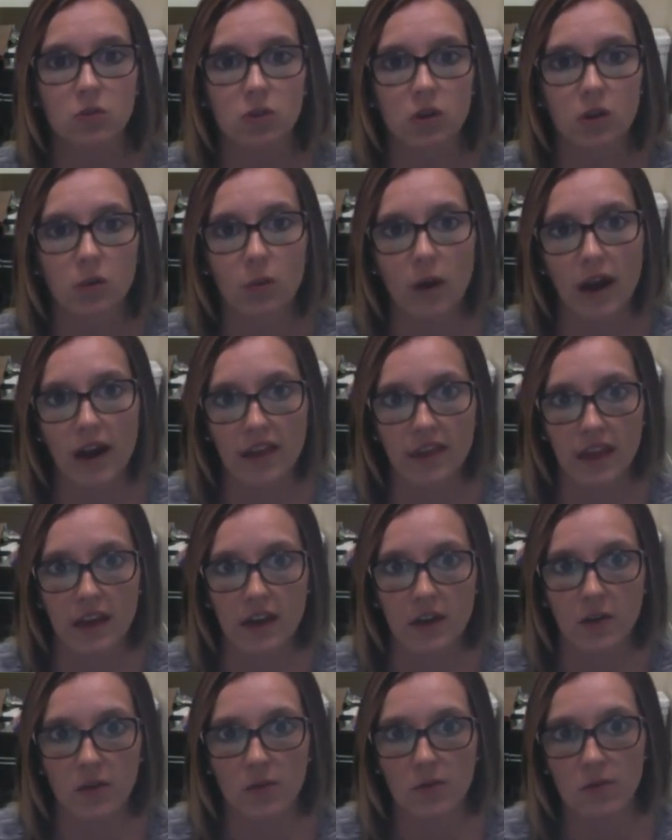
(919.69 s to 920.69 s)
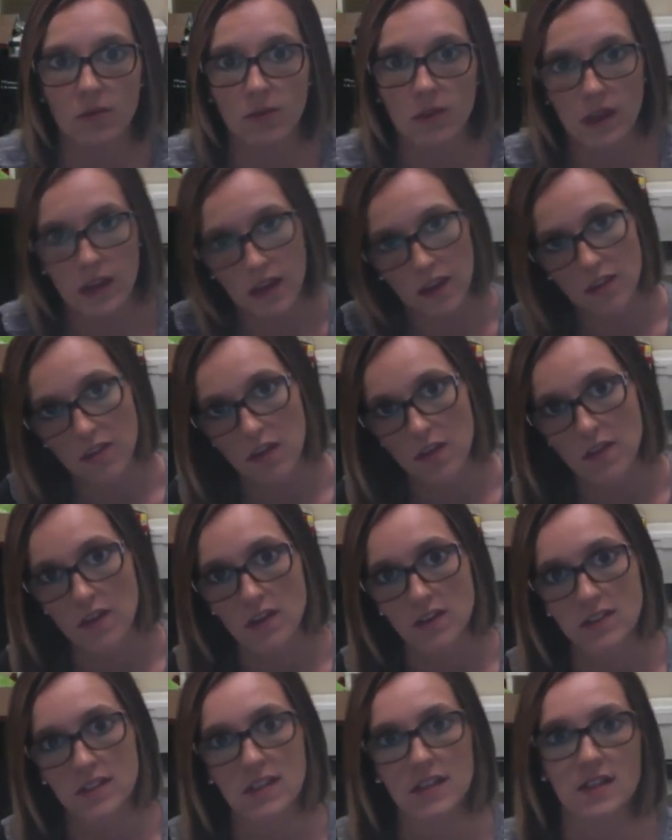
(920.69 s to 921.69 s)
or why they don't think that
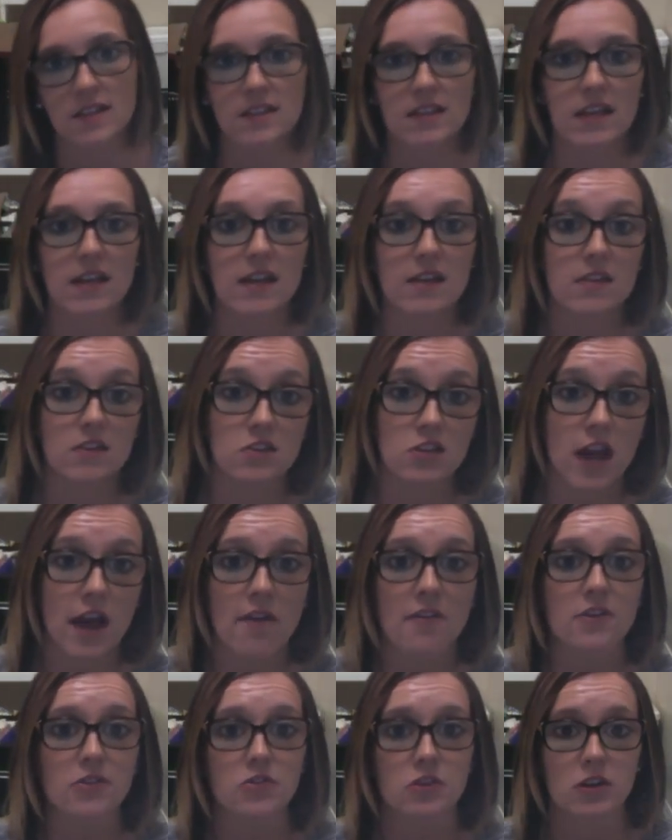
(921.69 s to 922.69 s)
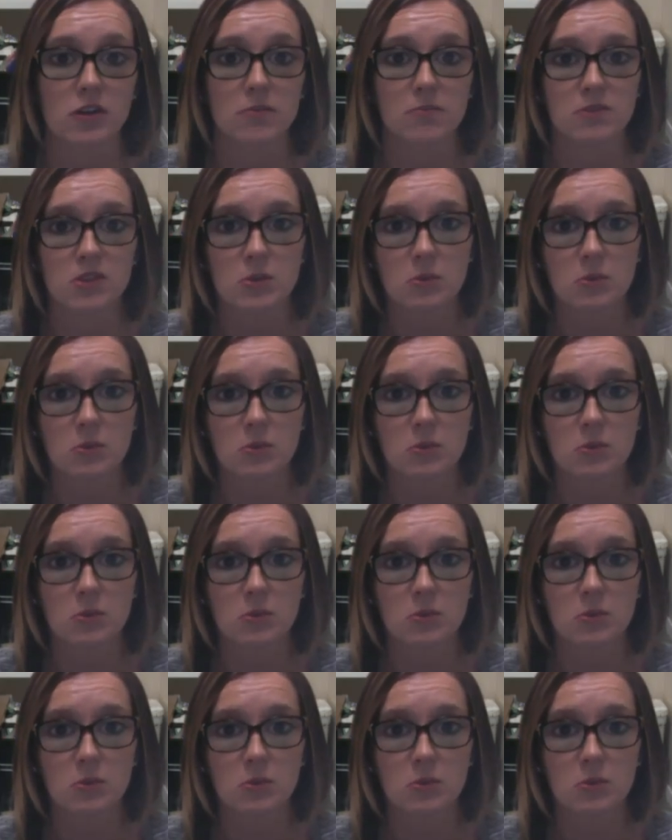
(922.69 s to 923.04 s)
they'll succeed in the challenge groups.